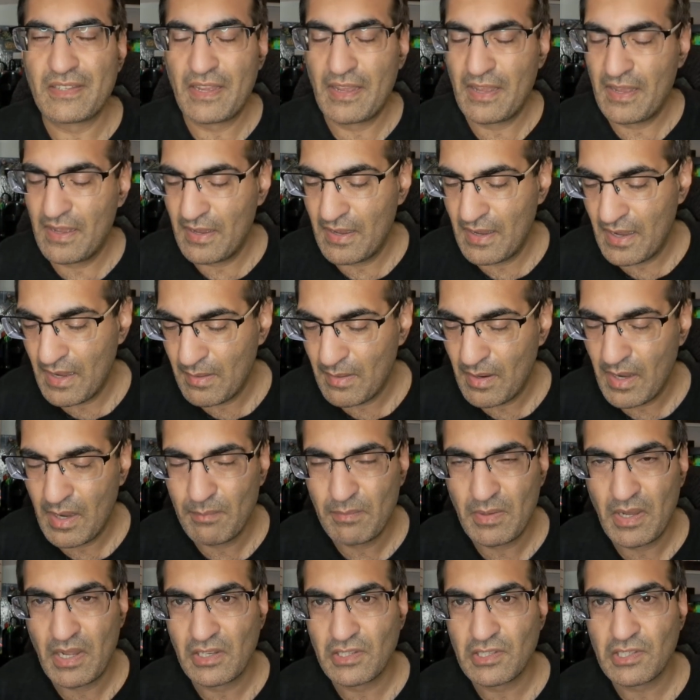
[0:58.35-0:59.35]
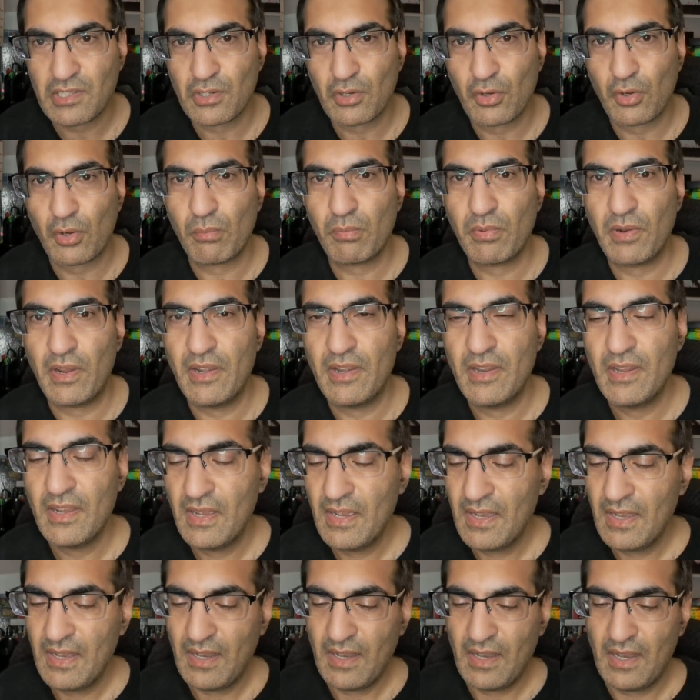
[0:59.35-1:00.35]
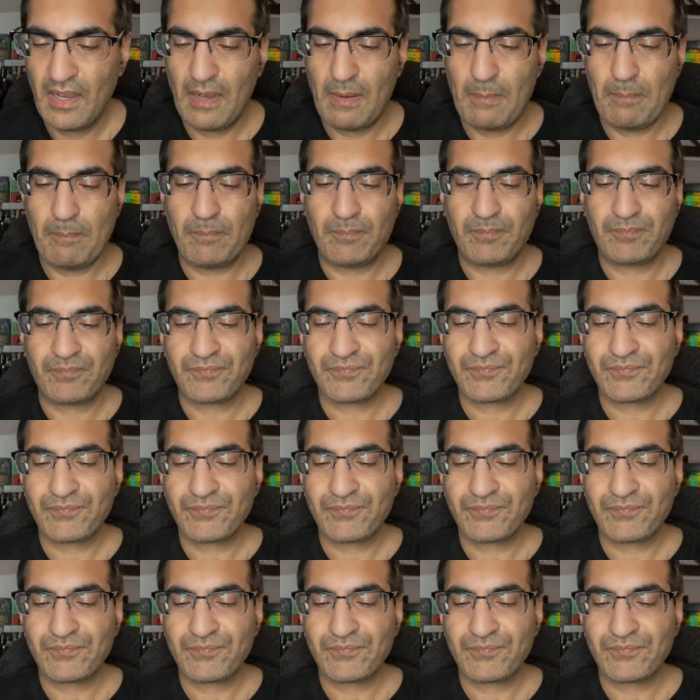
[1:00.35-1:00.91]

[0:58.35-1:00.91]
I'm not sure, but the